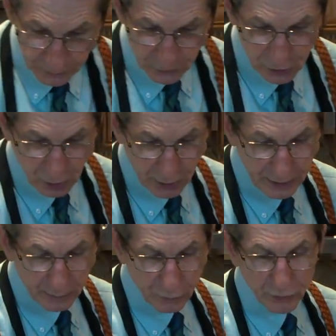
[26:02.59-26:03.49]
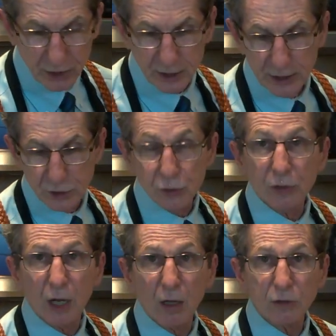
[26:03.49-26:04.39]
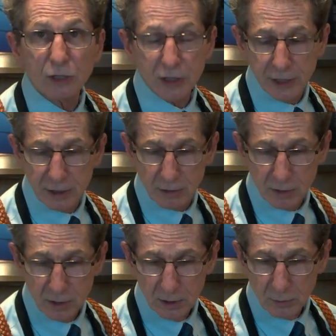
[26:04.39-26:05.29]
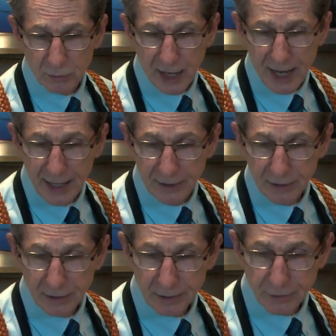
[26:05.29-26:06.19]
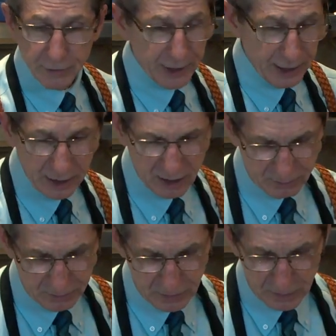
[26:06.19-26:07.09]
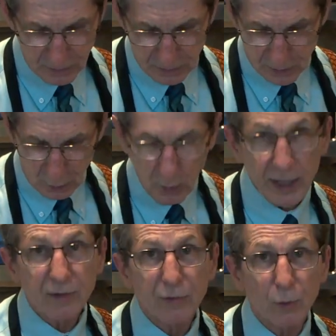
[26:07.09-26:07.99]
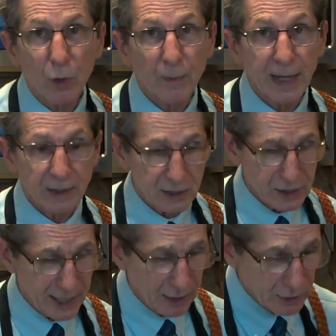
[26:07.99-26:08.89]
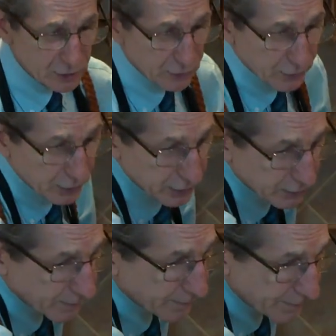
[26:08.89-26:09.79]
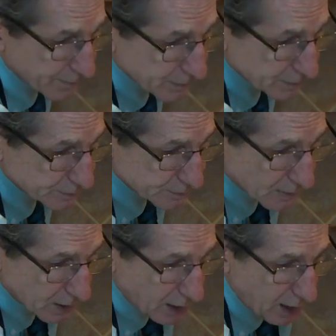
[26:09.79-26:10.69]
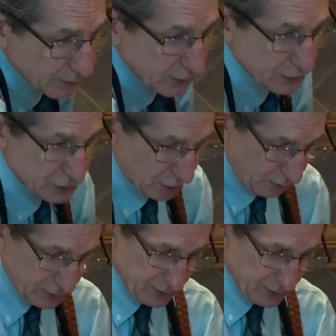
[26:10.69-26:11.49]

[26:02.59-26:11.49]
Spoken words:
there's only really 2 colors in here. Red, green. The white of the romaine doesn't count as a third. I'm going to just go with